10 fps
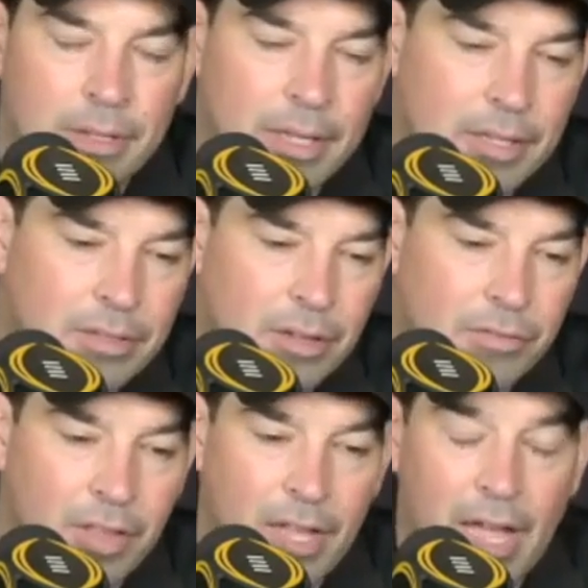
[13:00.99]
And uh,
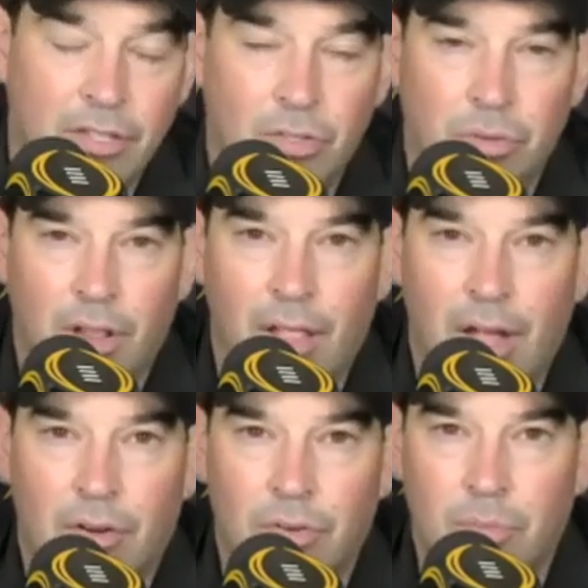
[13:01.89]
for the guys who are in the
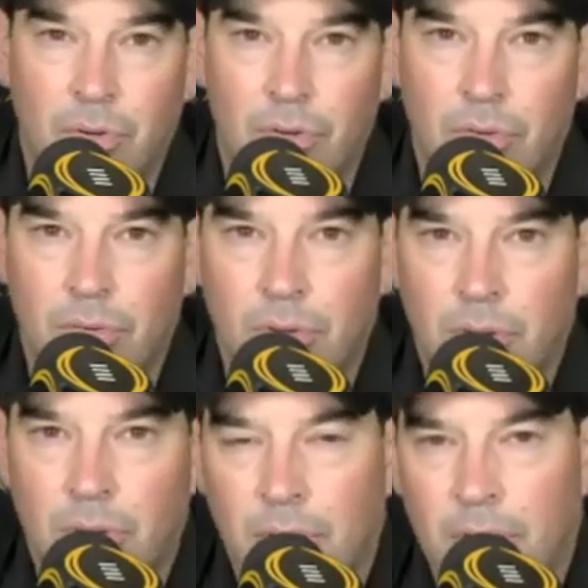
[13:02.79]
locker room who
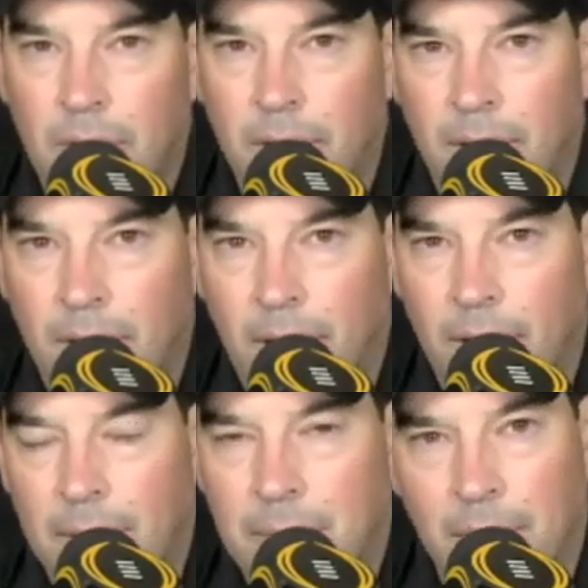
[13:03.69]
uh, are
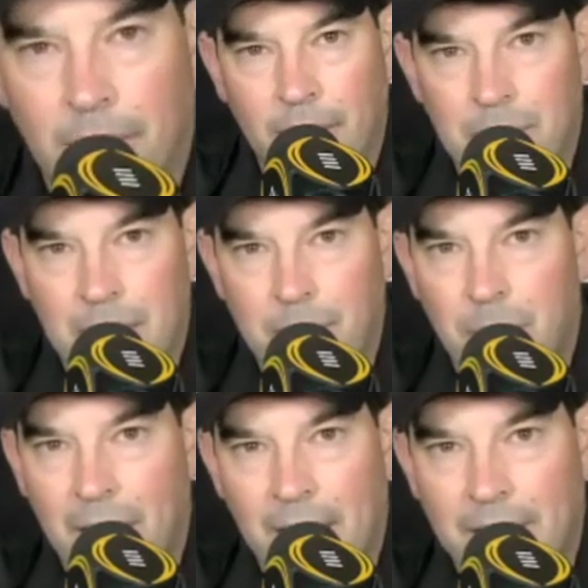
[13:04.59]
going are be coming
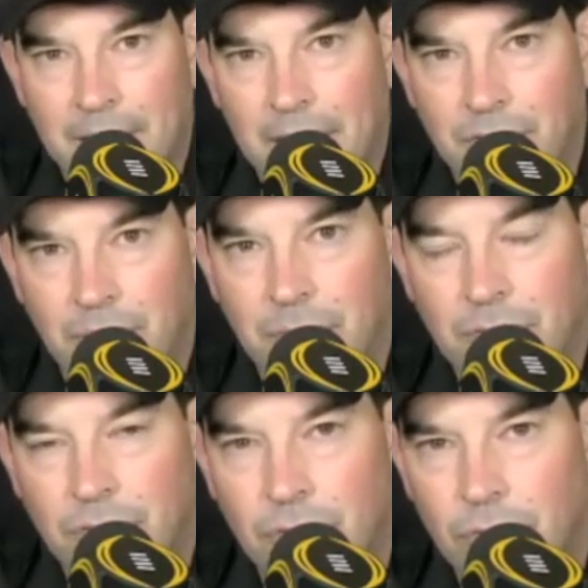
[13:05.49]
back, they have
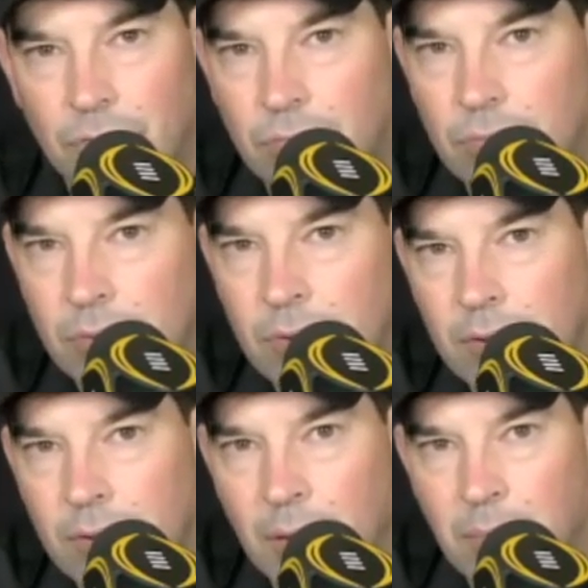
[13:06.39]
something to
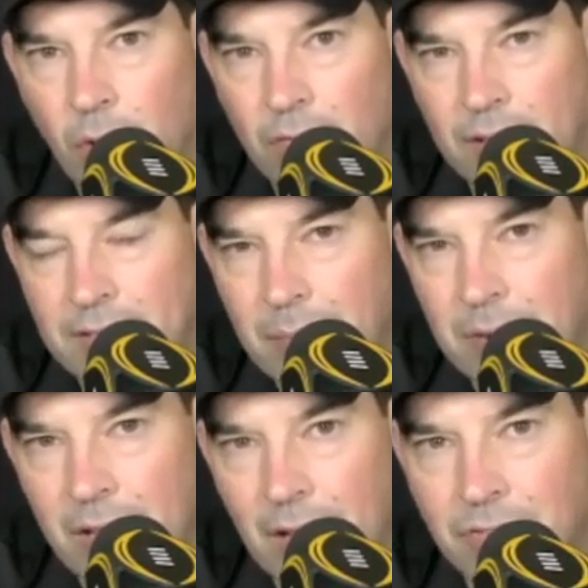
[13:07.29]
uh, motivate them
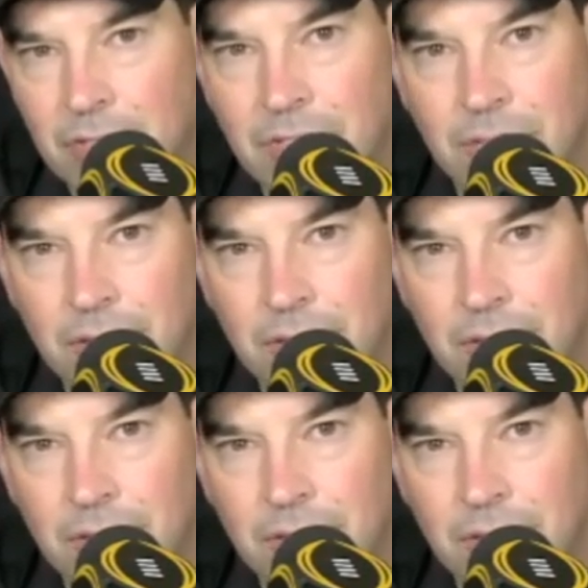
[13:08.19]
in the off season.